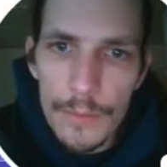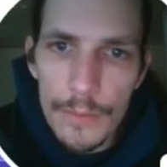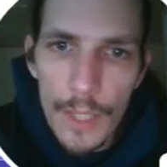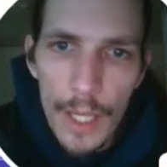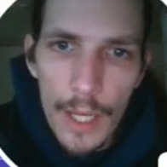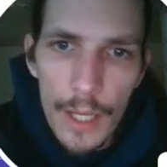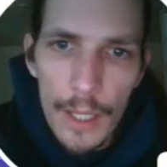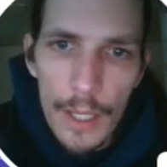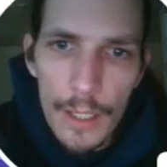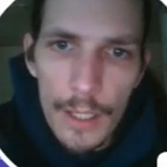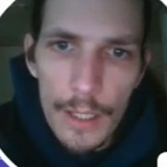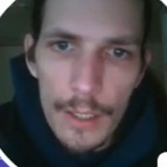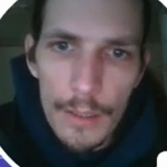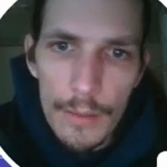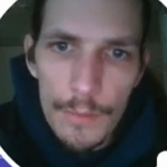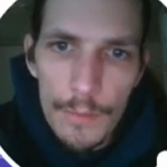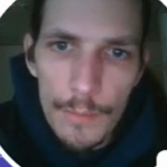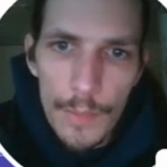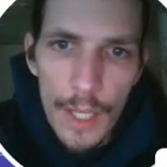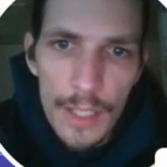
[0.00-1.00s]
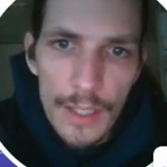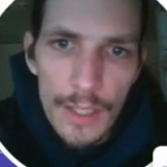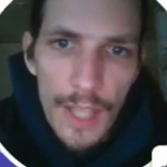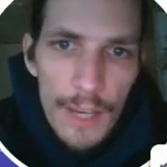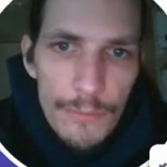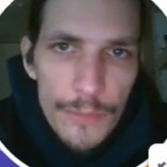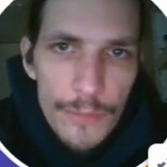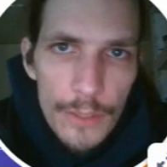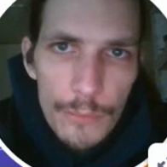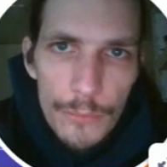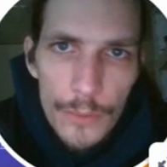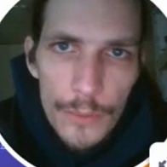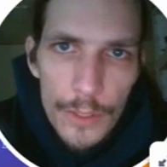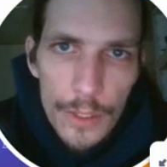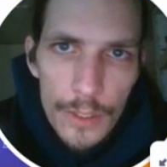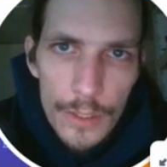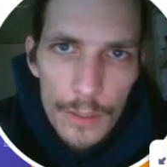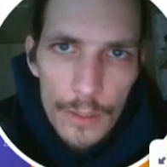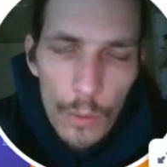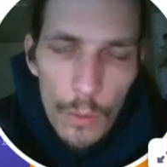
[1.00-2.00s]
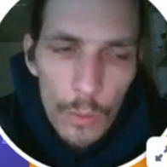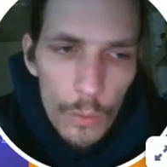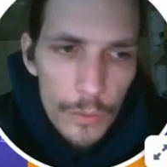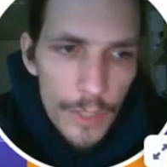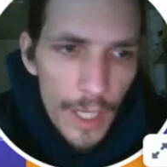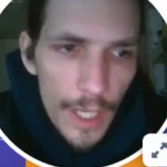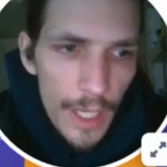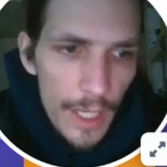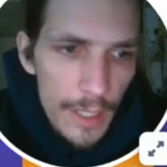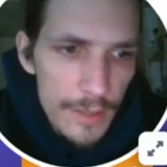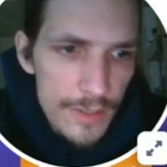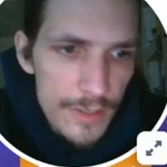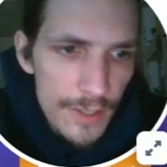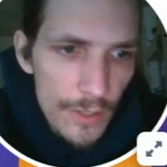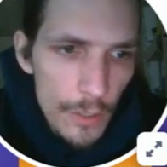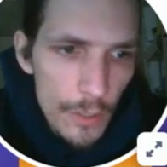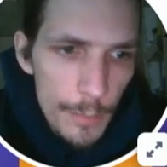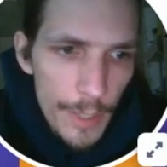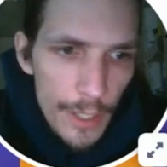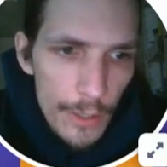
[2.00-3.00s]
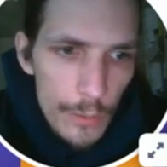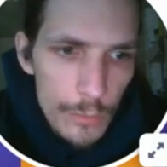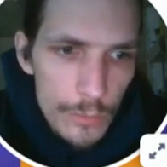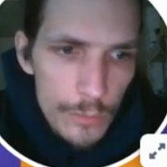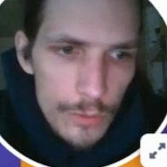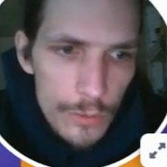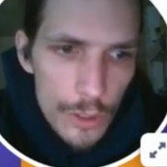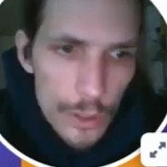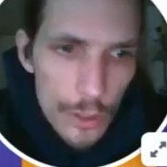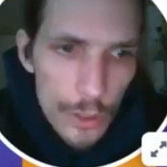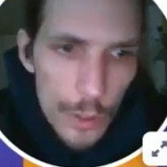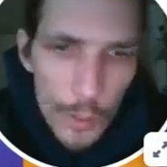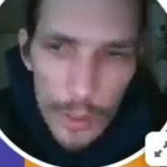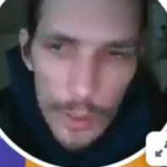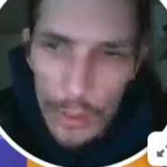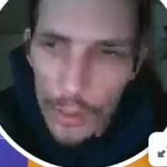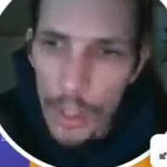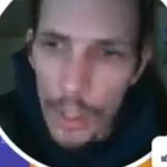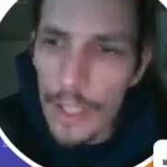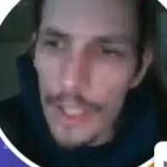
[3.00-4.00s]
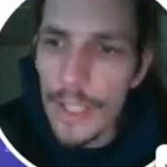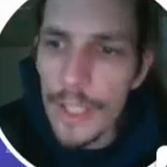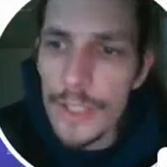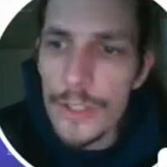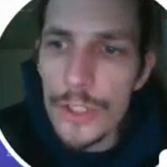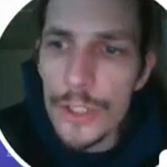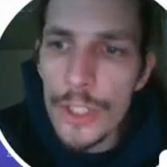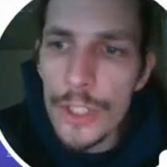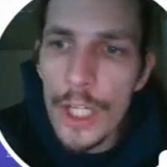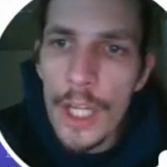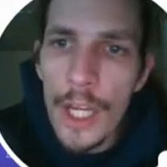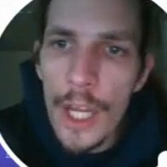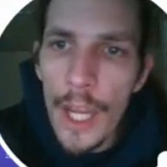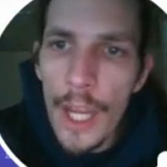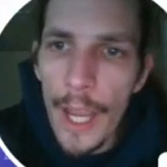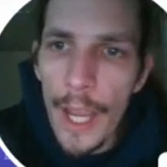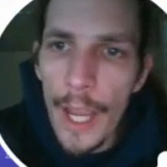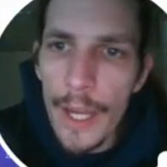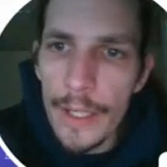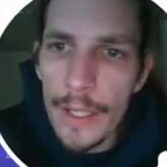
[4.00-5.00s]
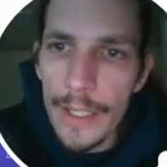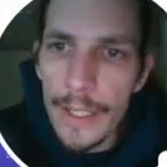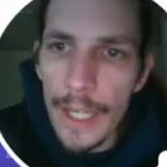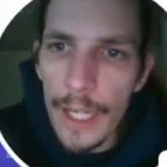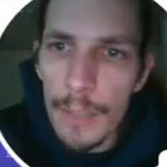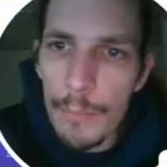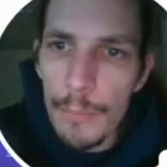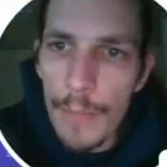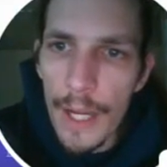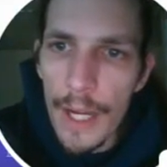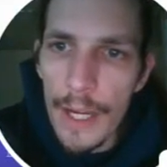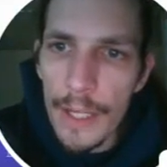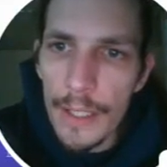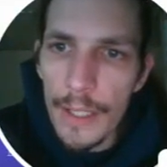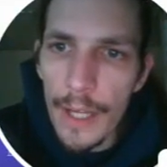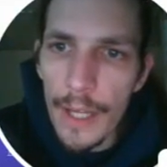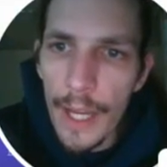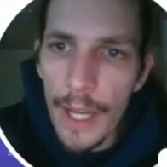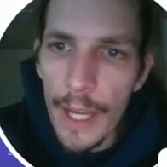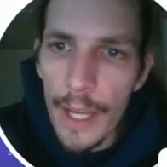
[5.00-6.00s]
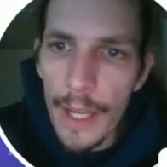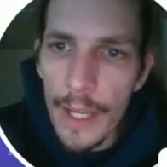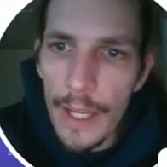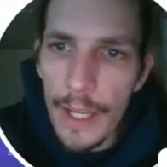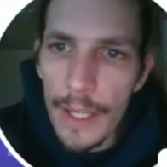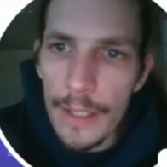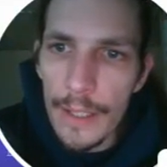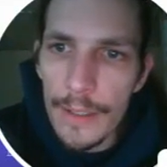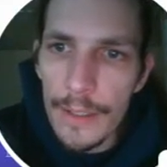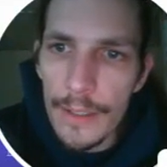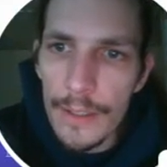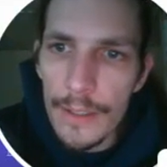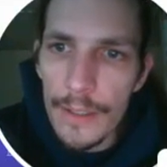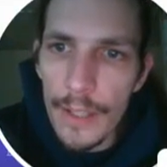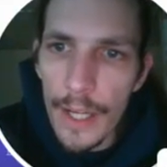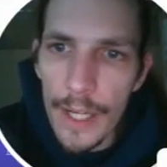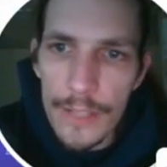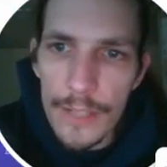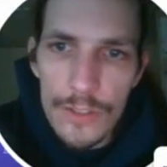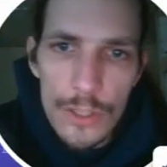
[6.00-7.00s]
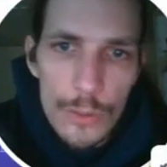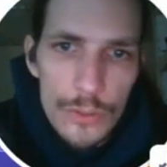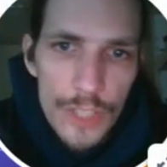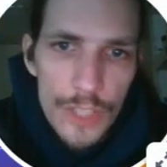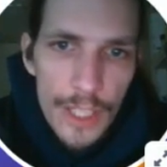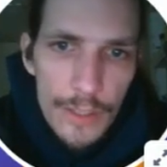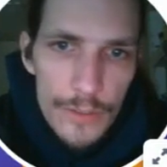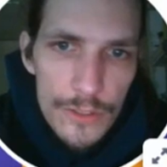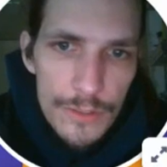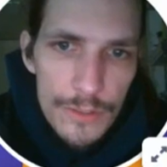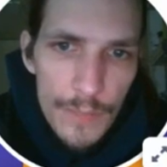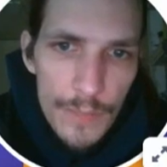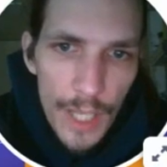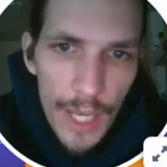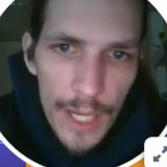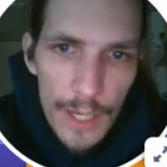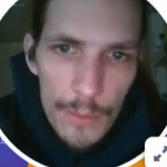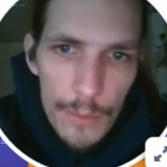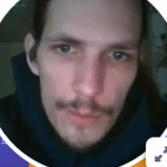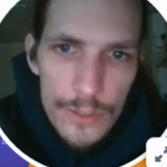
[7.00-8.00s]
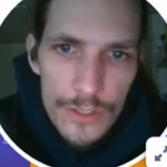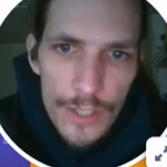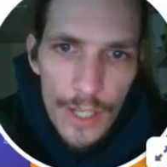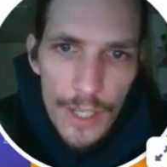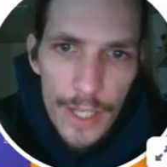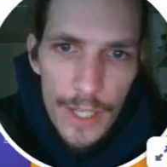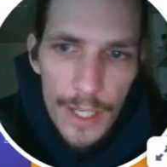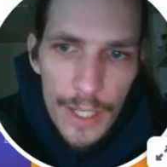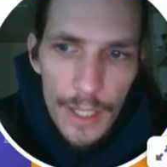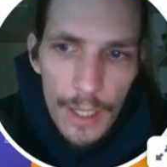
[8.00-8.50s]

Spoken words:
I left it for the whole day until about 2 o'clock ish, and I came back and I had 2 sales, and it was like,